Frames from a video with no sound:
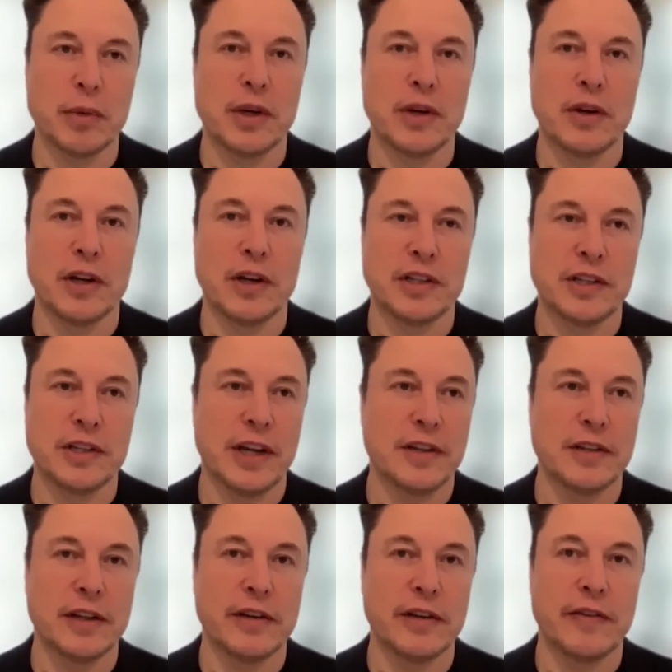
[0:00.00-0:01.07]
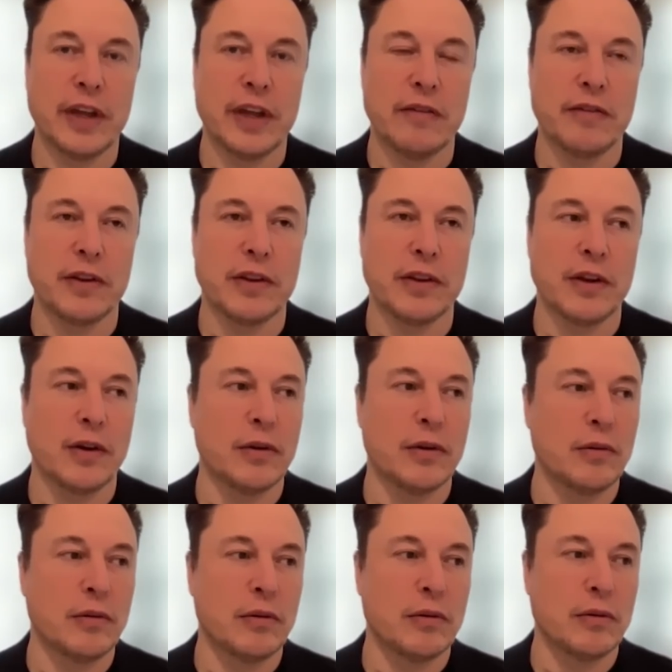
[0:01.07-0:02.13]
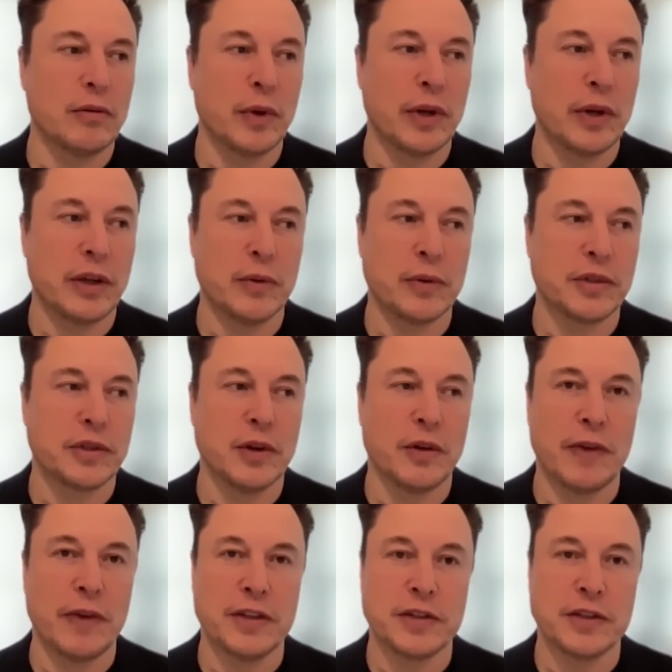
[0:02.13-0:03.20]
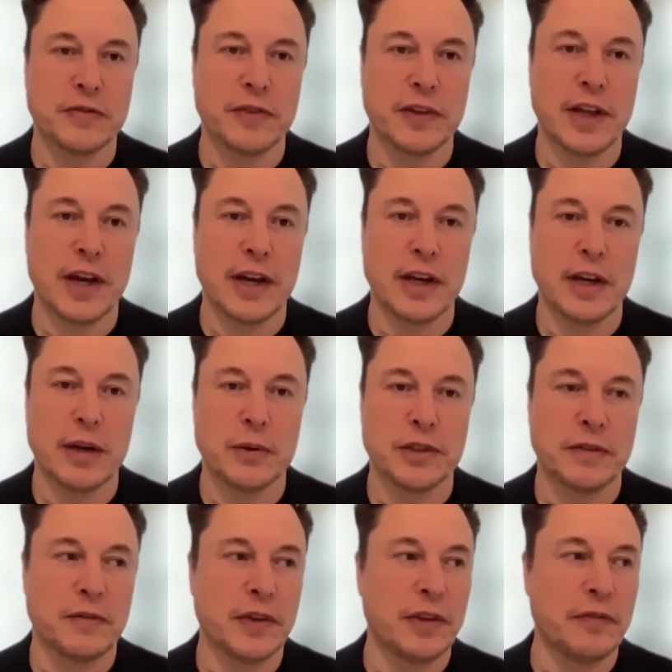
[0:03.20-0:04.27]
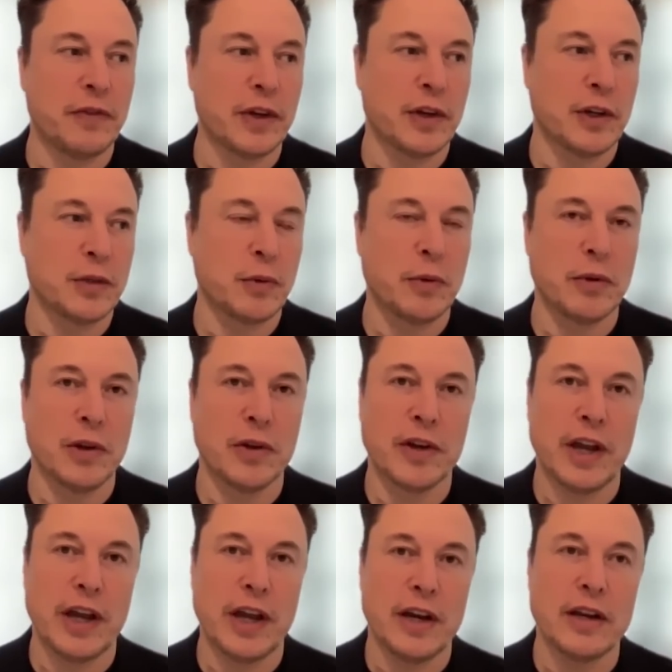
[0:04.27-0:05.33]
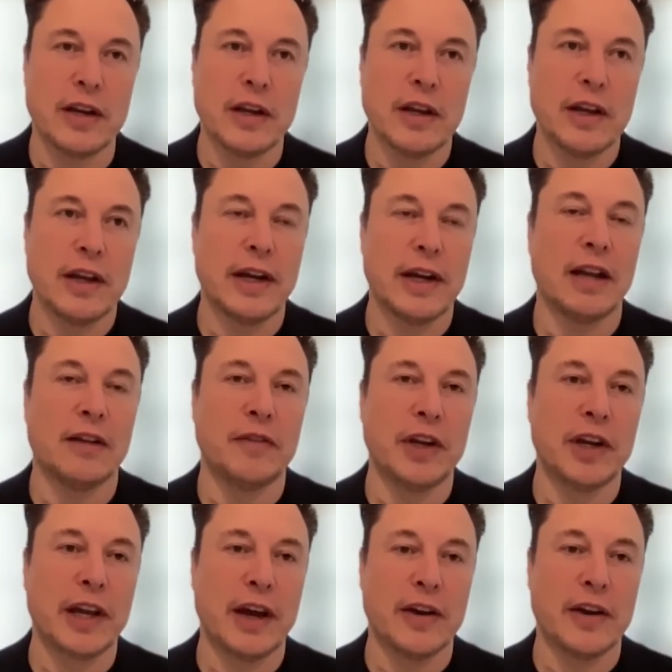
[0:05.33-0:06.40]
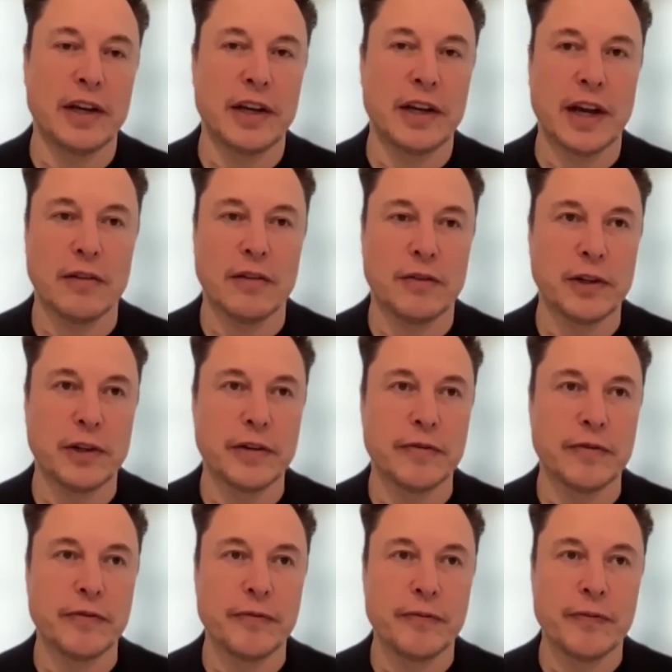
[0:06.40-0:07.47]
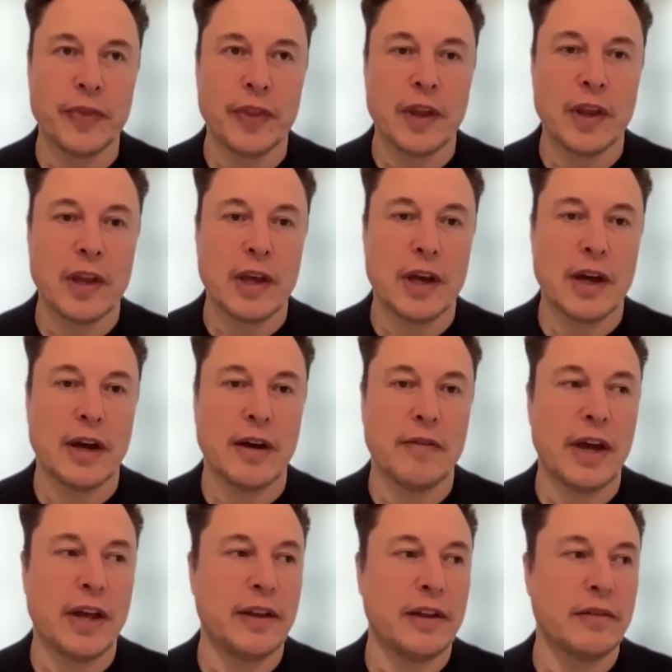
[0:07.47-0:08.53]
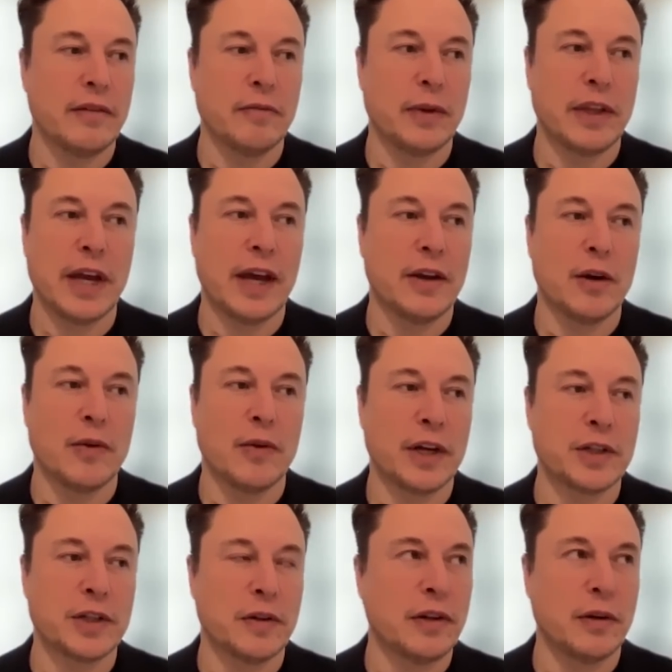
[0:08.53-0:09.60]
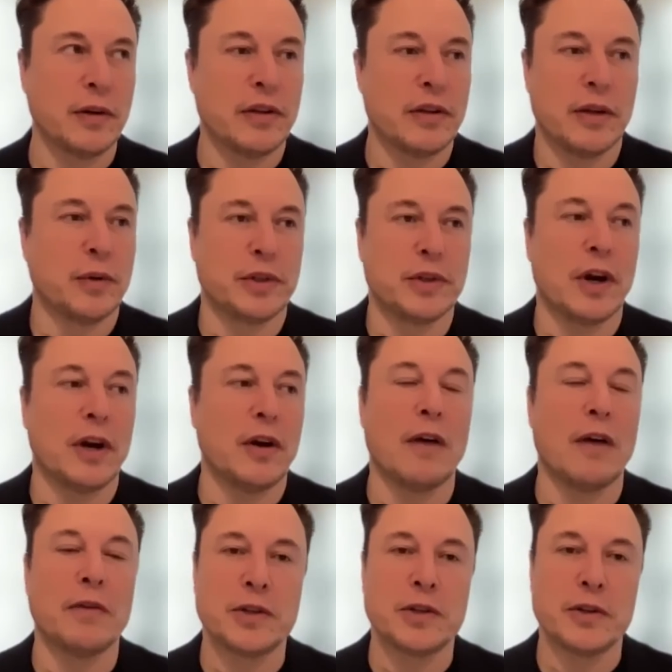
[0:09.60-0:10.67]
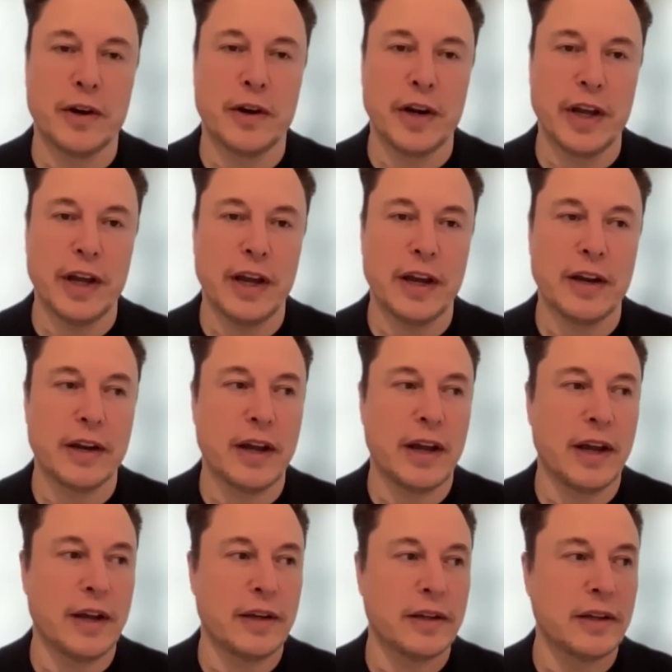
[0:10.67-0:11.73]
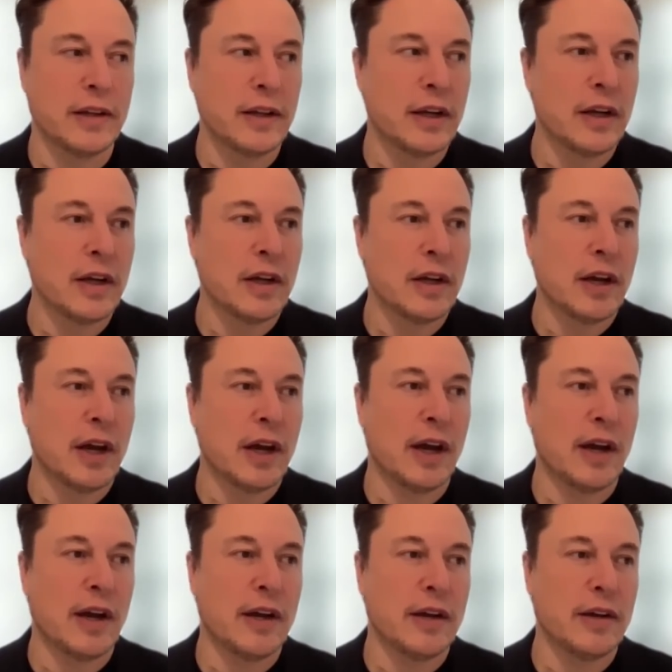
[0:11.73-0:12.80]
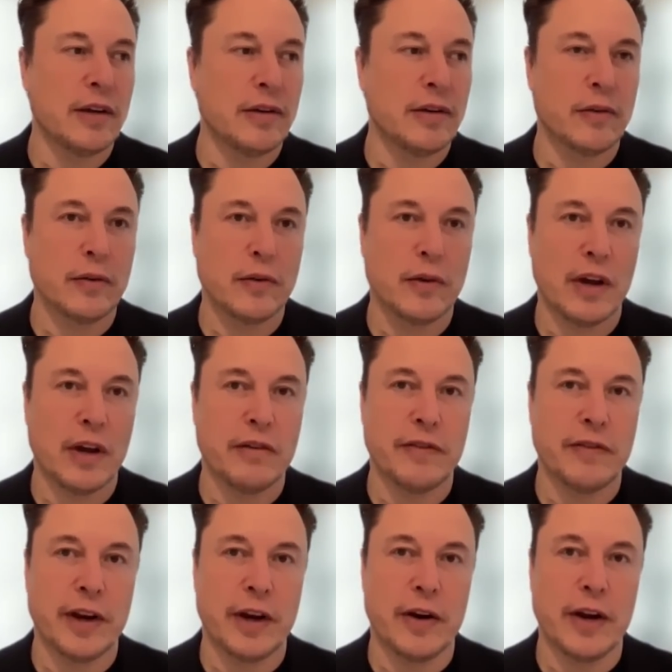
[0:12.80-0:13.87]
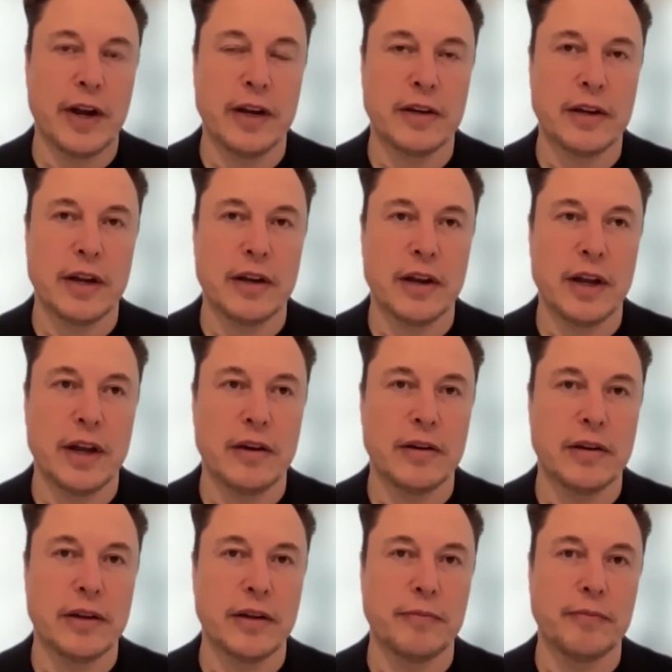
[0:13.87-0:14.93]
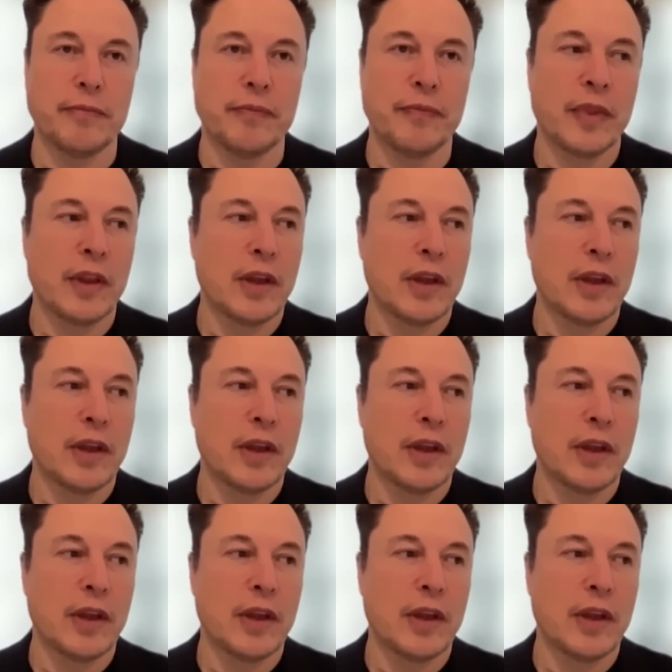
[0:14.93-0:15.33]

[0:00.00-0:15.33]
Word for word: but not Tesla, even though we, there was no basis for that. It was simply because we were located in Alameda County in California. Um, and but they had no rational. It, it was arbitrary and and uh, unfair, and and and um,